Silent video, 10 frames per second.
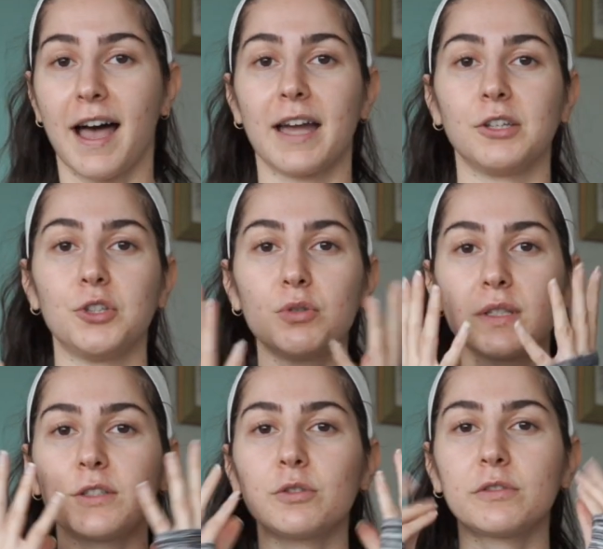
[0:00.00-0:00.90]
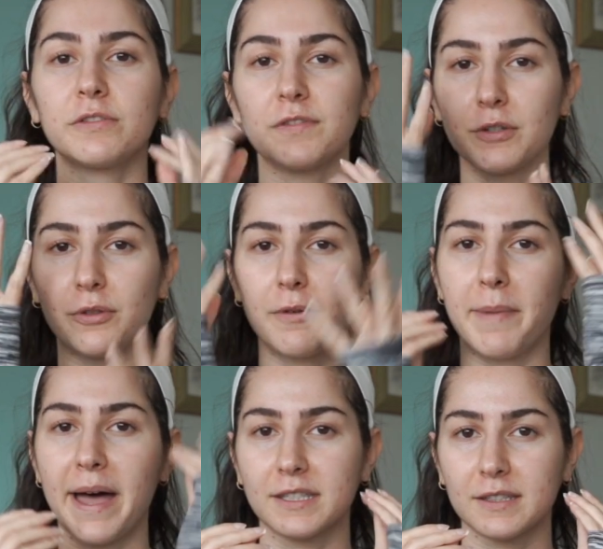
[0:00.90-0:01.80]
I do still feel the
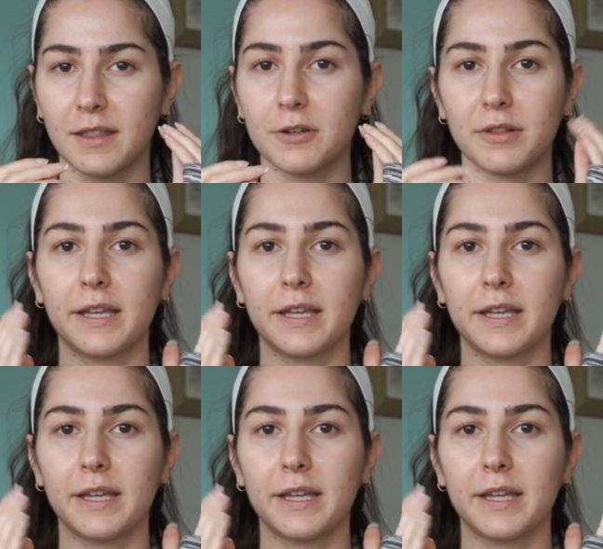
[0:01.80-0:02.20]
mask there.